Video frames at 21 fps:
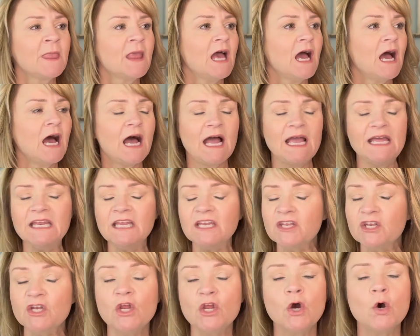I
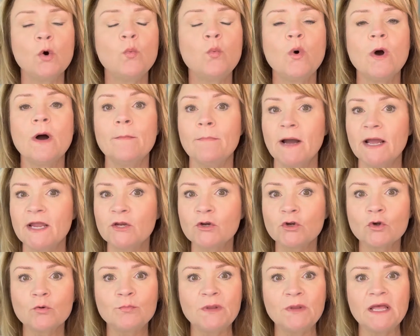didn't know what
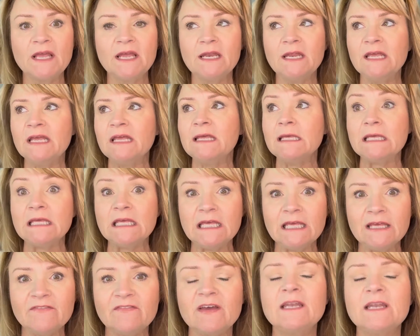microblading
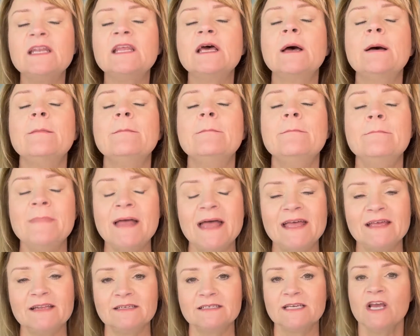even
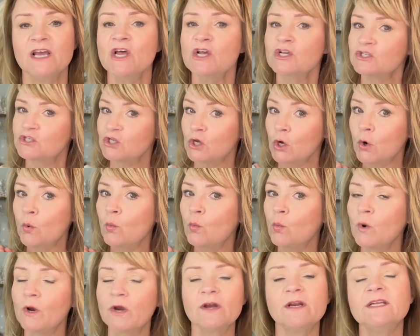meant. So
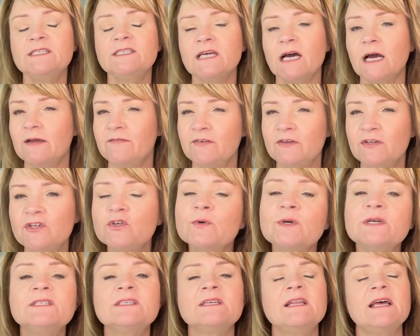we're gonna dive into
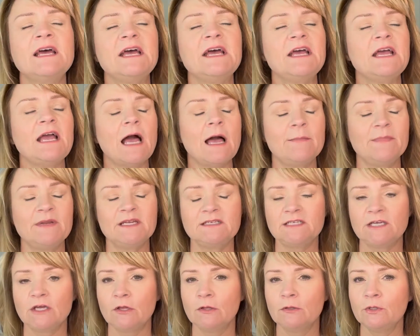it today. I'm gonna
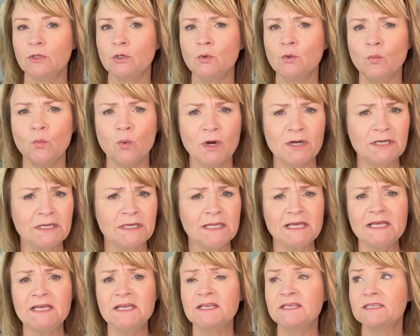tell you what it
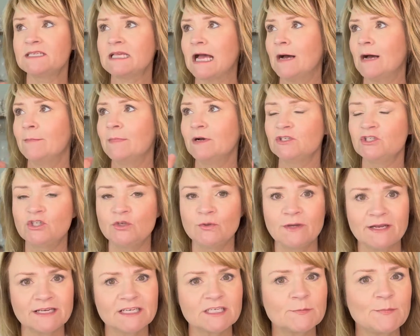is, how much you
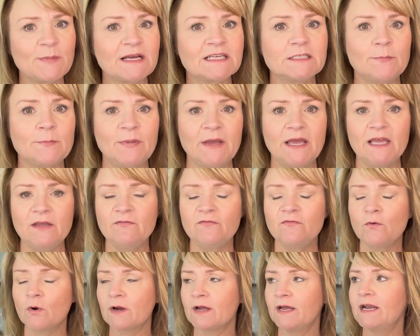can expect to pay
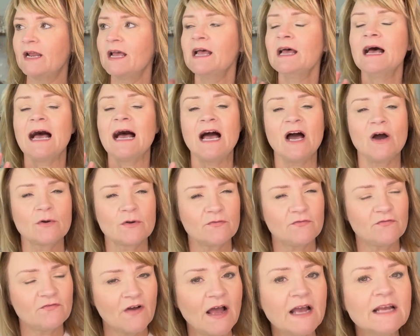for it, how to
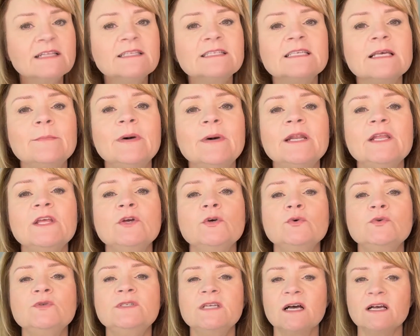find somebody
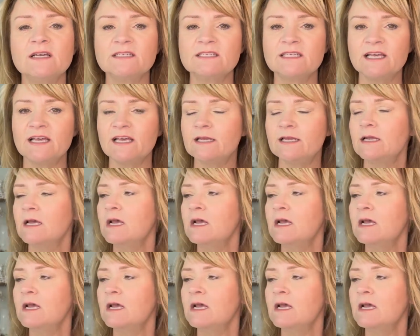who does it,